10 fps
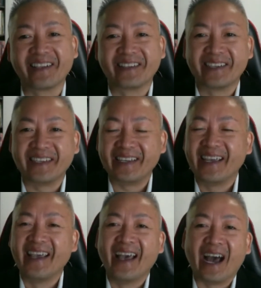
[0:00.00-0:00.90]
You see,
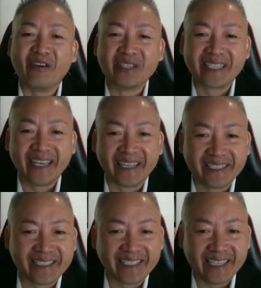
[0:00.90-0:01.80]
I was getting
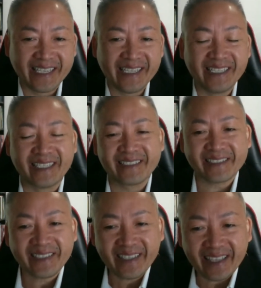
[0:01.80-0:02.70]
C's
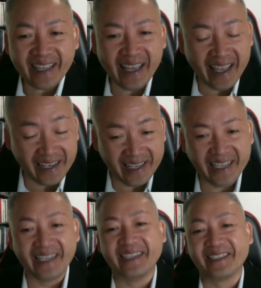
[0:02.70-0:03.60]
and
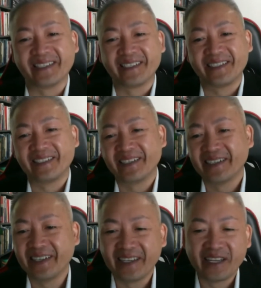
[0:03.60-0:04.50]
D's,
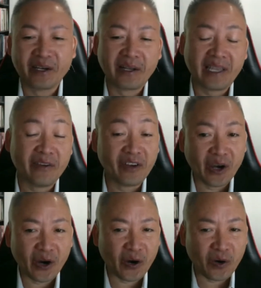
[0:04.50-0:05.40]
even
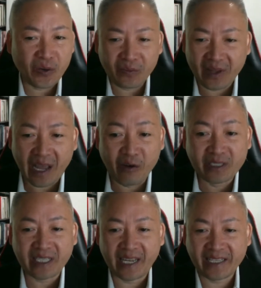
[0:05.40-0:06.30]
though I
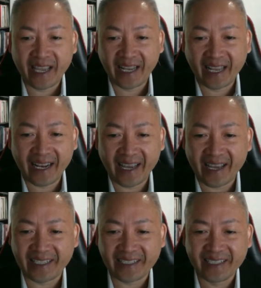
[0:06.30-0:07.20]
was attending
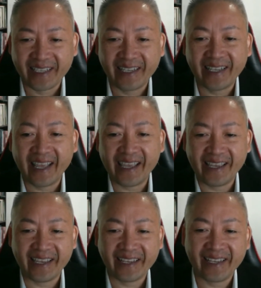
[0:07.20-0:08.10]
class day
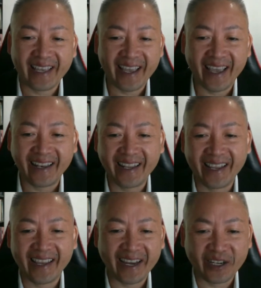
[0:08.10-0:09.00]
in and
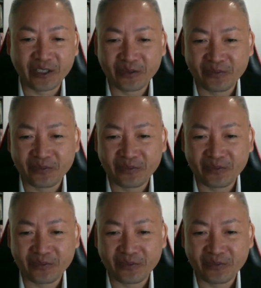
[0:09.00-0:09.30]
day out.